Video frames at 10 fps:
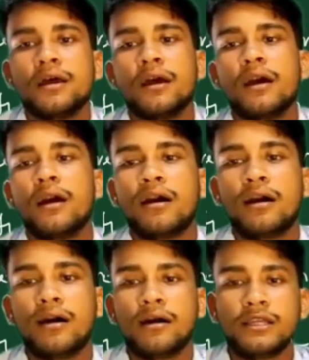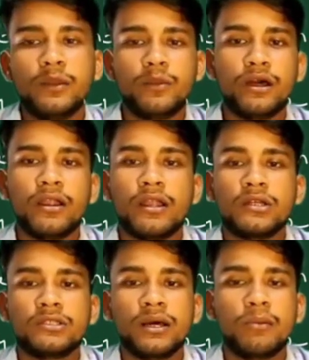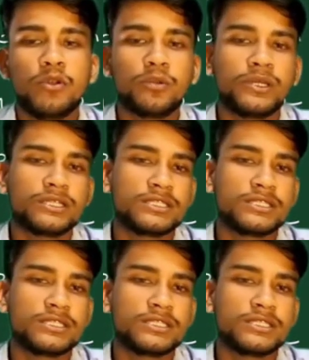If the w of x